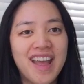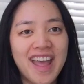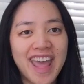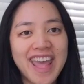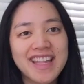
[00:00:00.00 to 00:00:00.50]

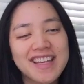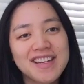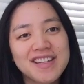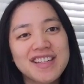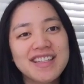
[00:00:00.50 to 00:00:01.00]
Hey
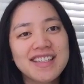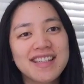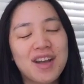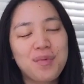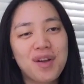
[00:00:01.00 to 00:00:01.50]
leaders,
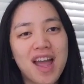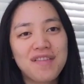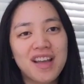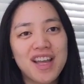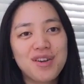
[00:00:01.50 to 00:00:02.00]
I hope you're
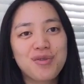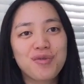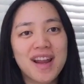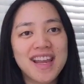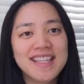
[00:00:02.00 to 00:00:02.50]
having a
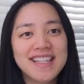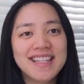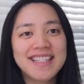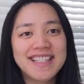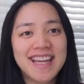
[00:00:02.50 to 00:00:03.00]
great
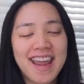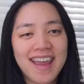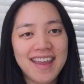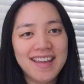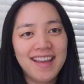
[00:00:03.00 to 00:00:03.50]

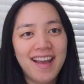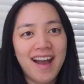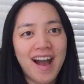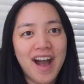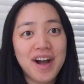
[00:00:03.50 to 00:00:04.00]
day.
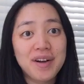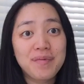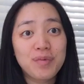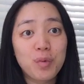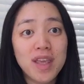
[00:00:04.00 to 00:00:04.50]

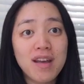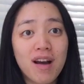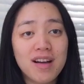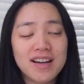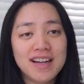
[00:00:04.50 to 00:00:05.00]
We
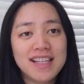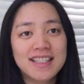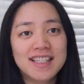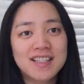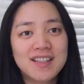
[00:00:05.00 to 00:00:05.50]
are
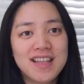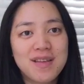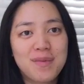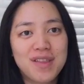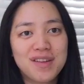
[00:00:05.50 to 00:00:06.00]
still in the
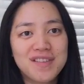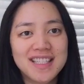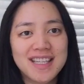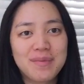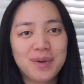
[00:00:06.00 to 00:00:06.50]
month of
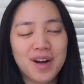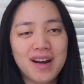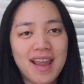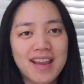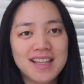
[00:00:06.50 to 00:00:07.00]
December
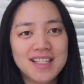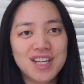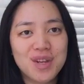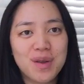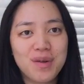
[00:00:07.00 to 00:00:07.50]
and
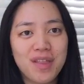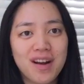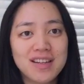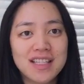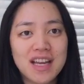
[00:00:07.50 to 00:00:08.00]
continuing with
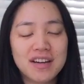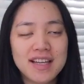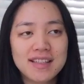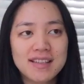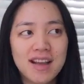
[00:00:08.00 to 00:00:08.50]
our
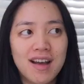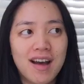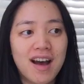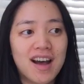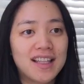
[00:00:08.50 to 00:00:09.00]
series,
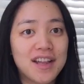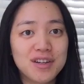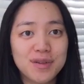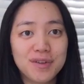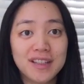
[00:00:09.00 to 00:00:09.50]

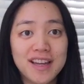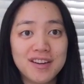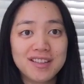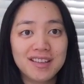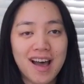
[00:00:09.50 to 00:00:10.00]
Letters for
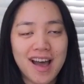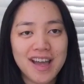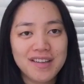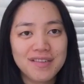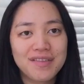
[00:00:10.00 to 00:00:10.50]
Leaders
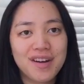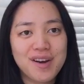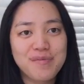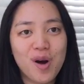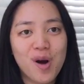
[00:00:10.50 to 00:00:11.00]
Live,
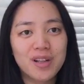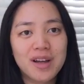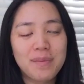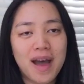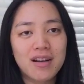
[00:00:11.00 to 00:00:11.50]
all
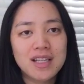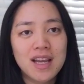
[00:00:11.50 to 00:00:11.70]
about